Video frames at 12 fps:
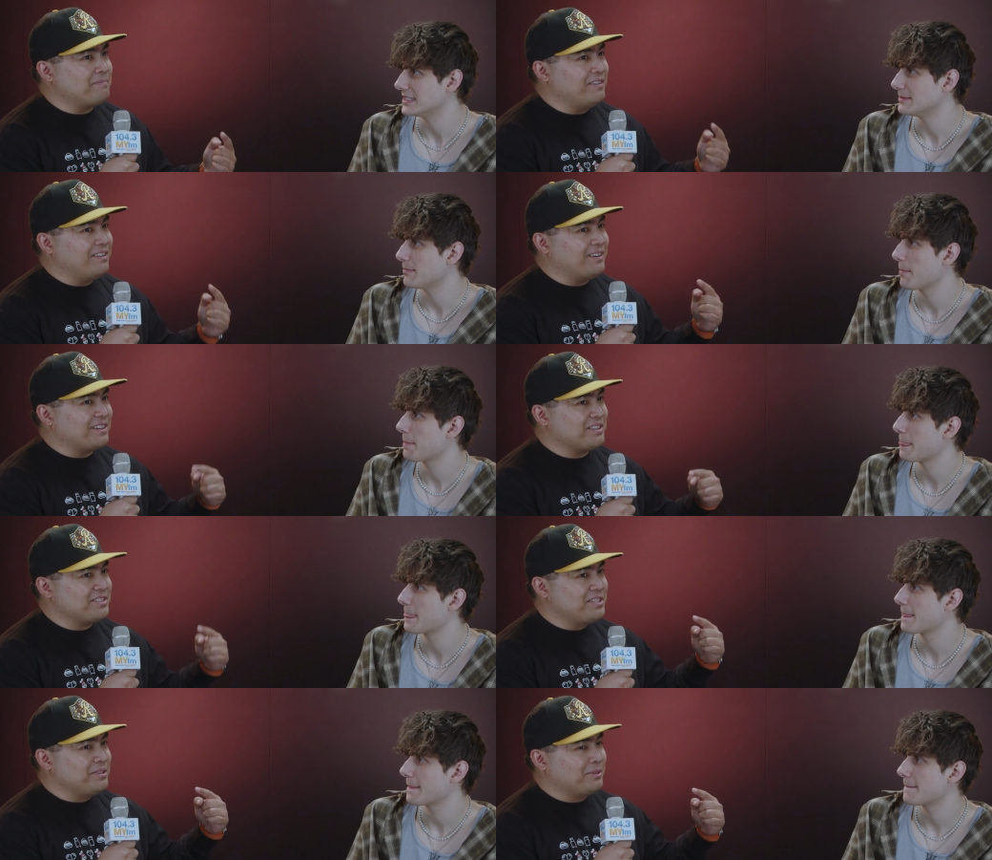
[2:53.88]
Speaker 1: of uh,
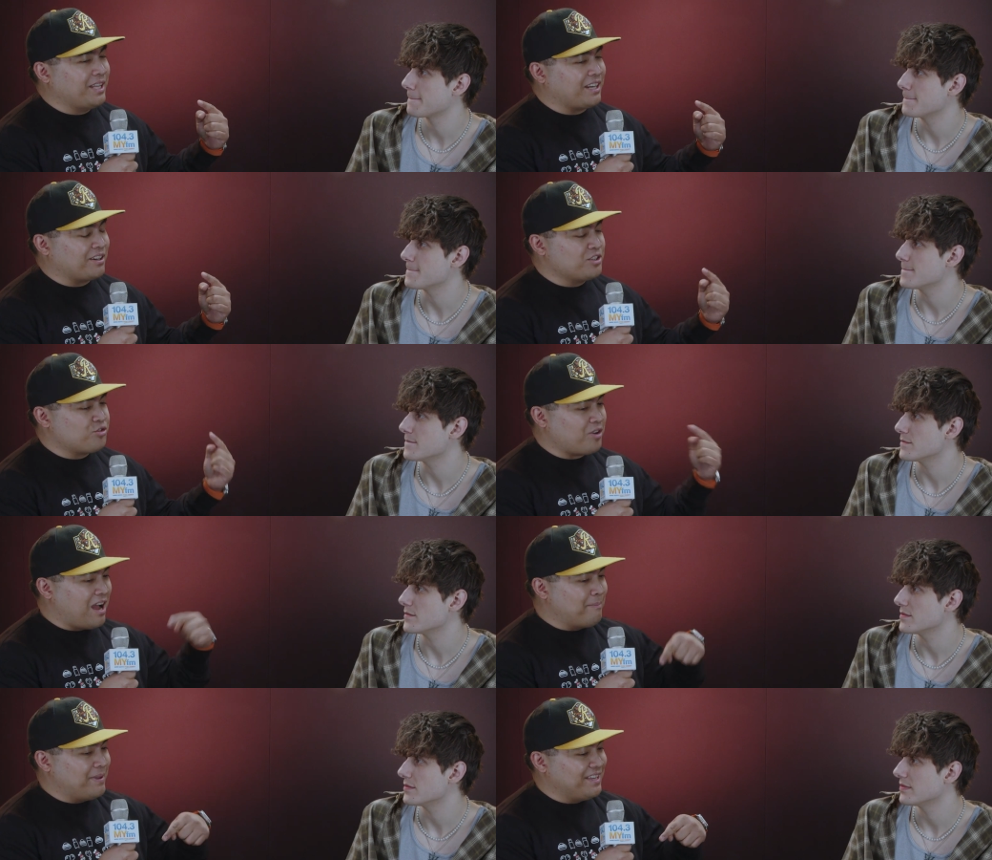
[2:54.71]
artists too, like are
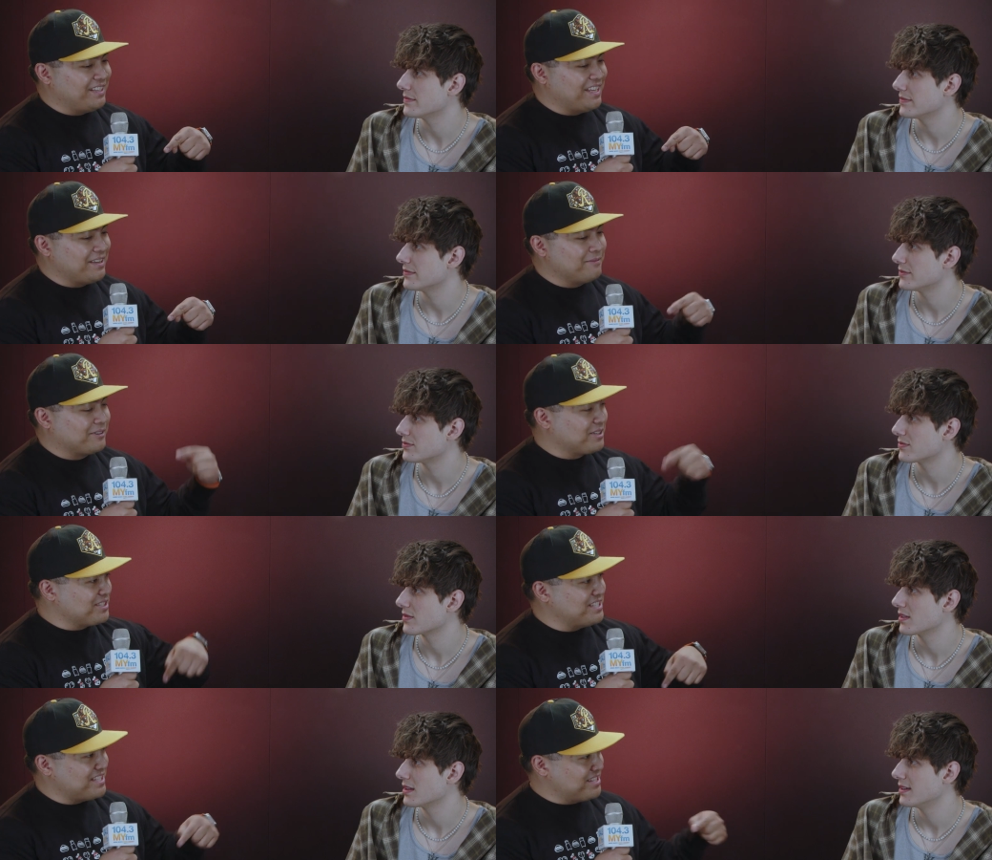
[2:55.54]
dropping like
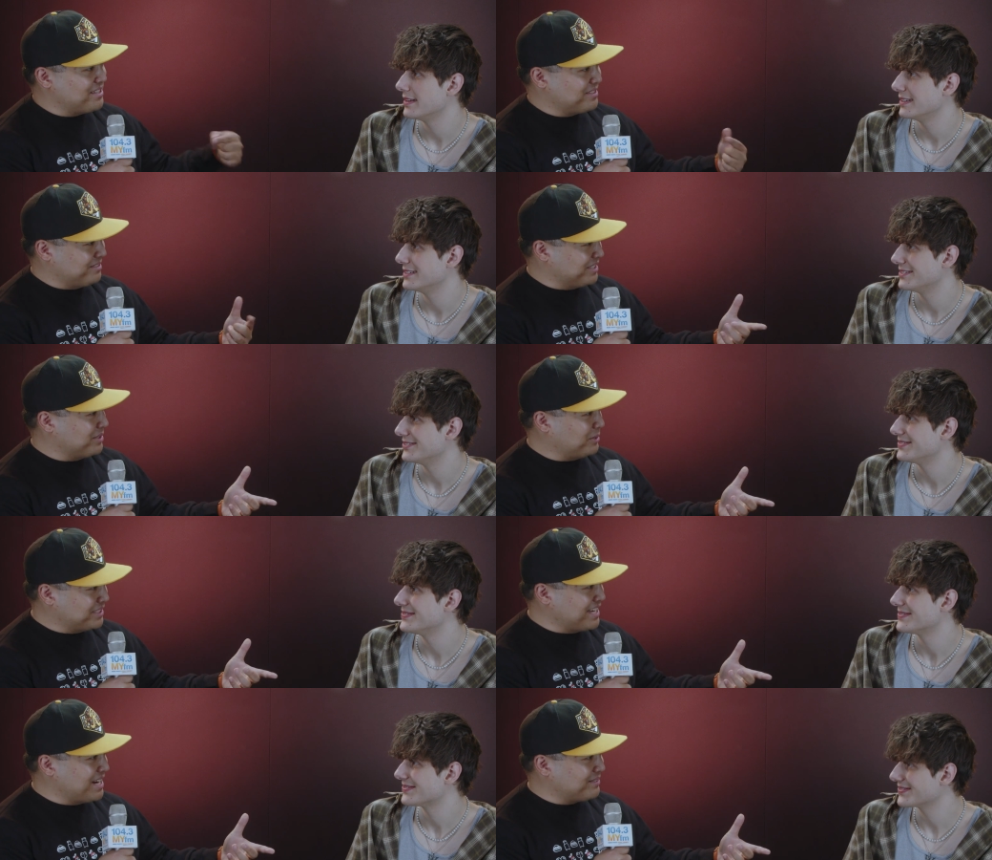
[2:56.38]
verses in your
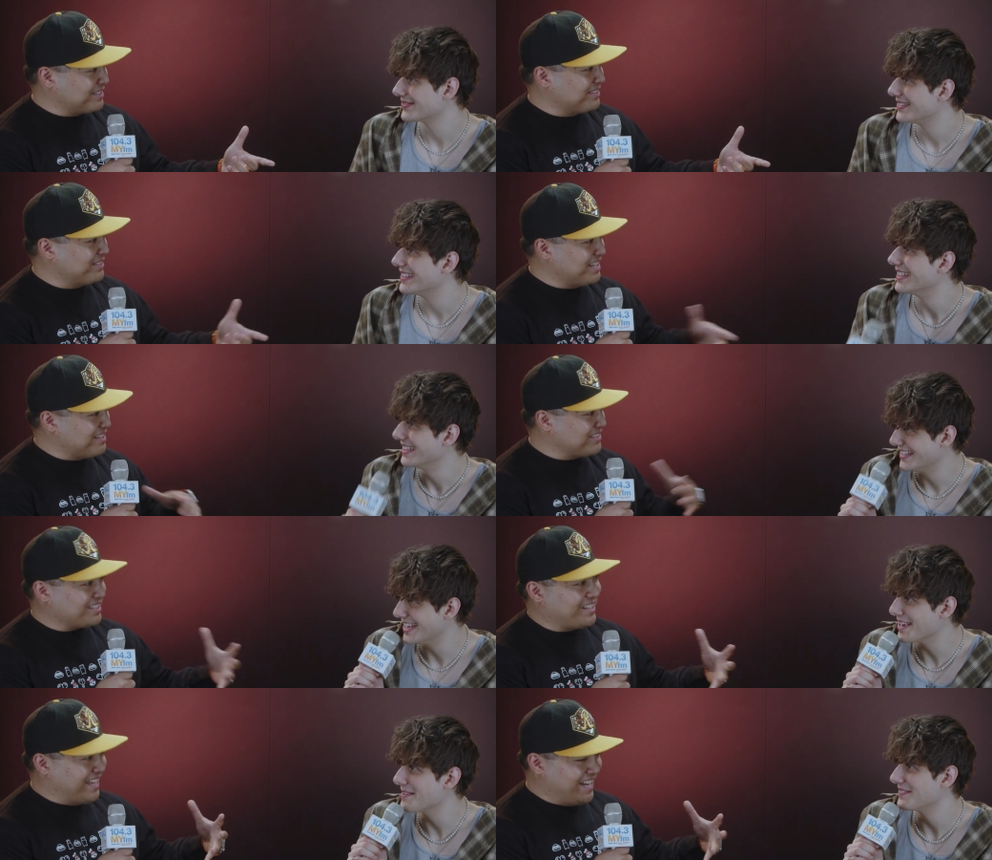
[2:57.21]
like, golden hour or
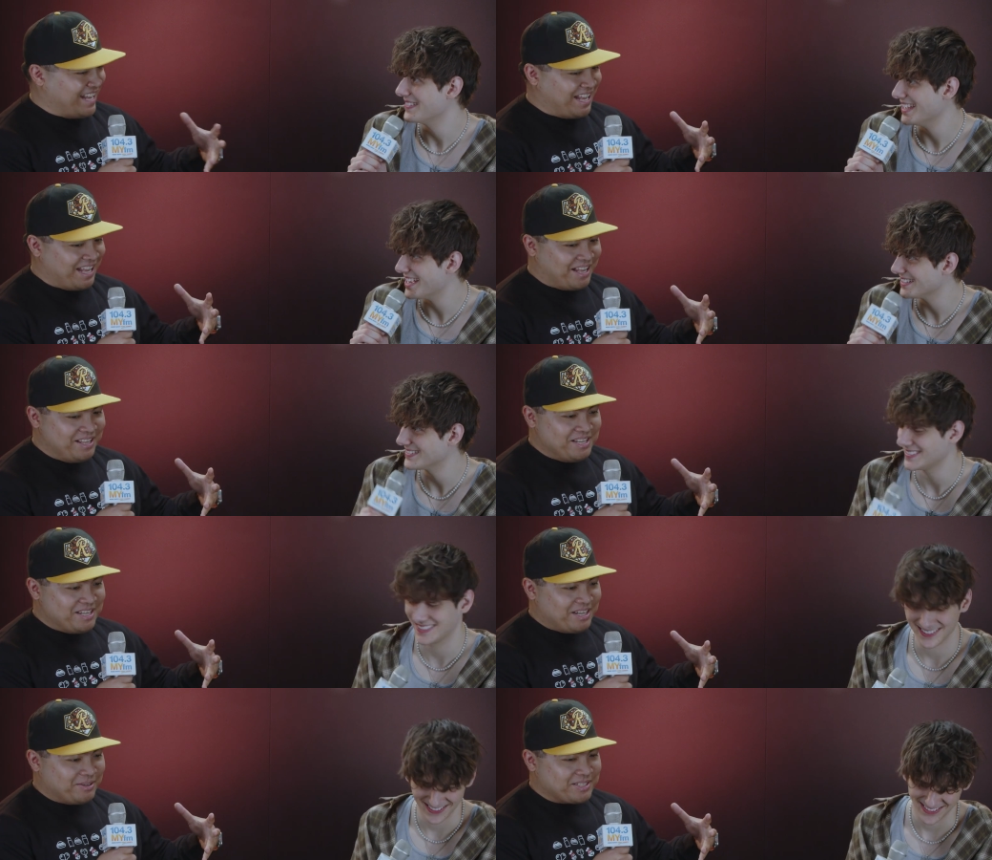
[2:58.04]
whatever. Yeah, uh,
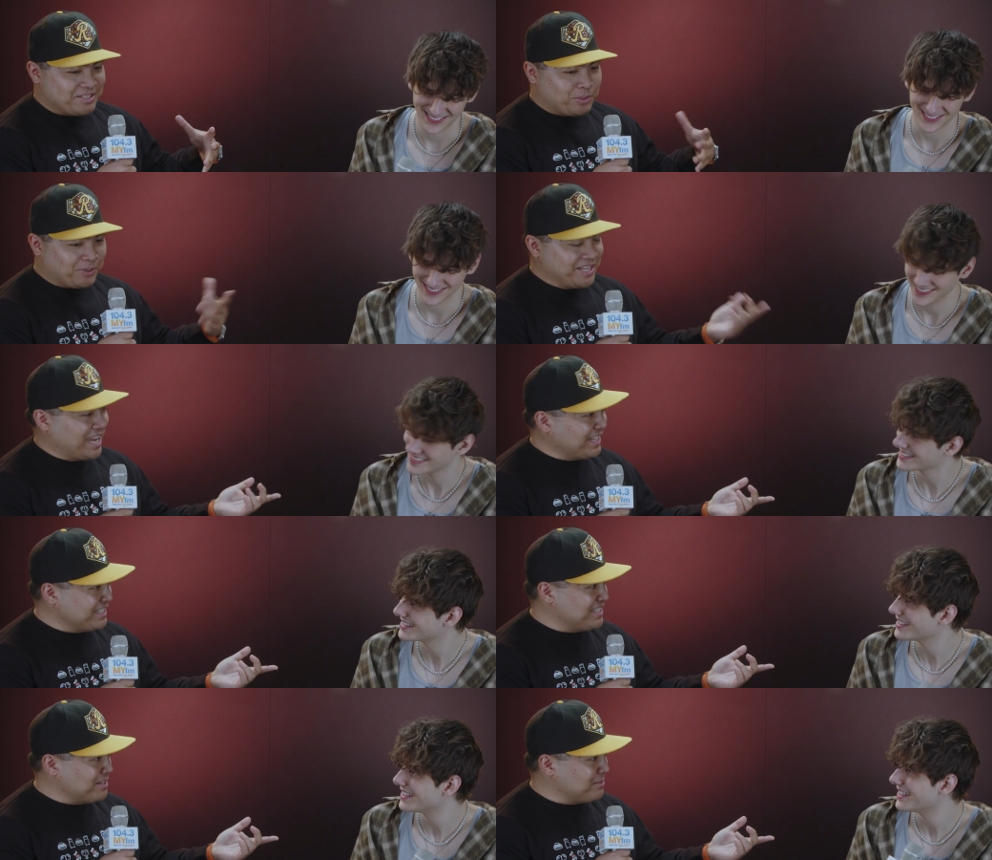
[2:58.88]
I was at Tori
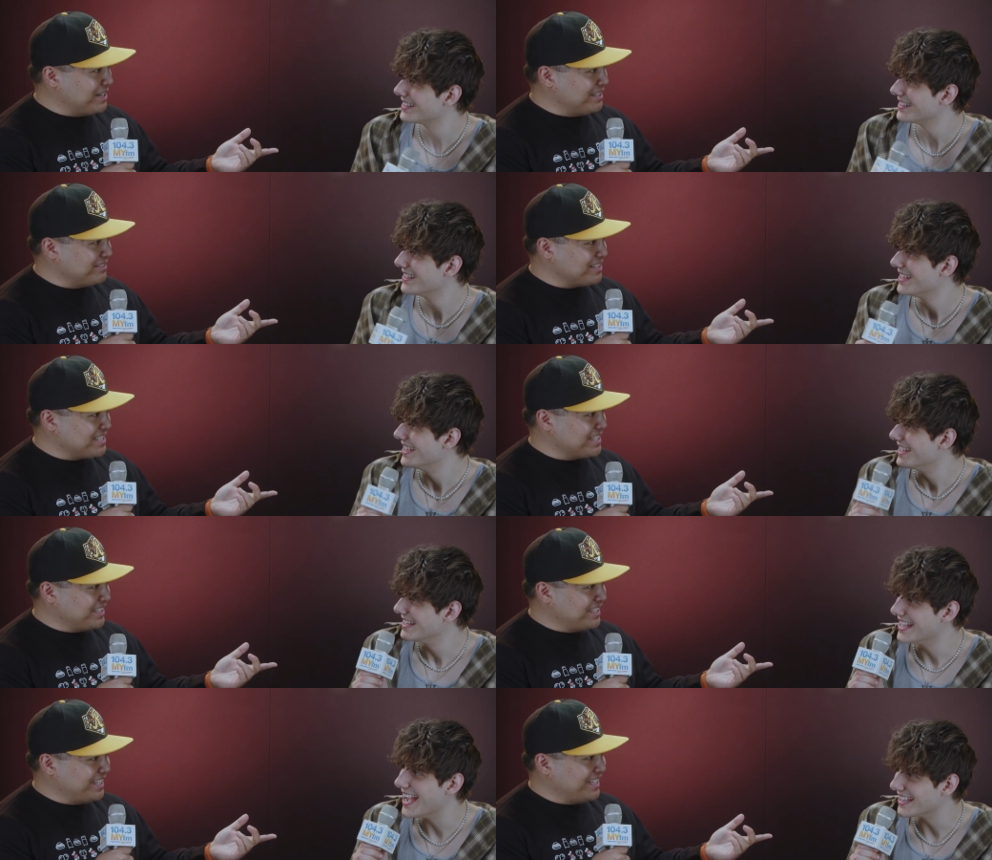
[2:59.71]
Kelly did one
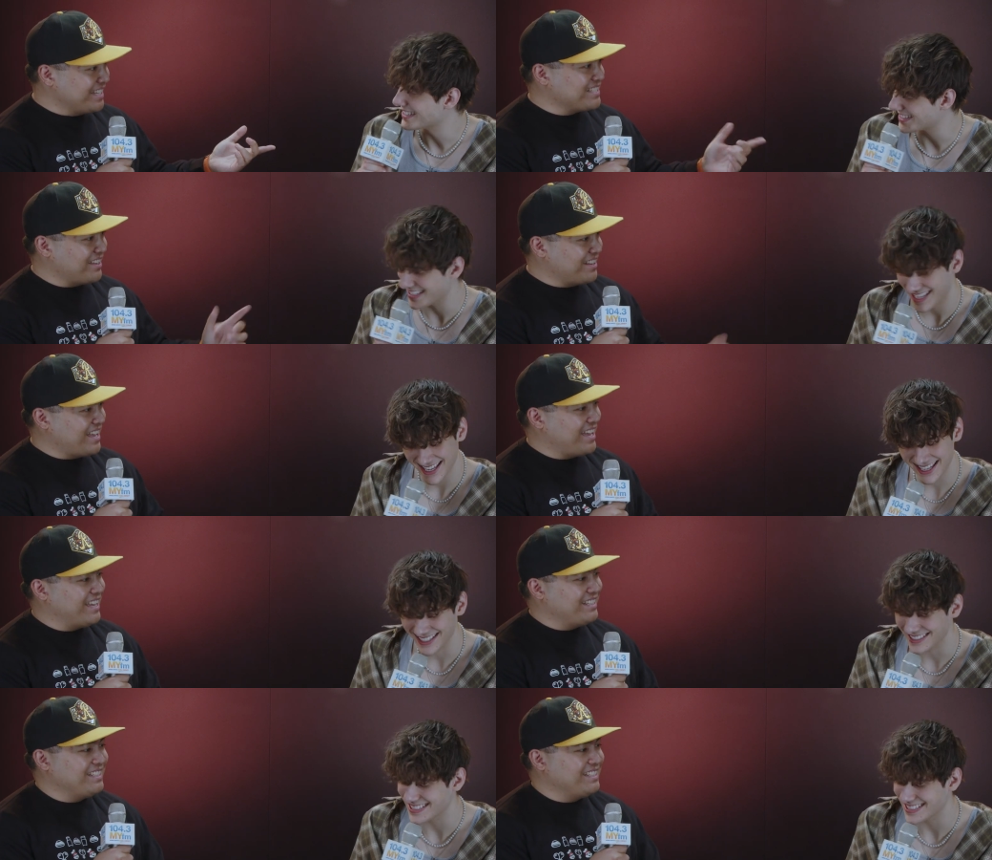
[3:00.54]
recently. Yes, I saw that.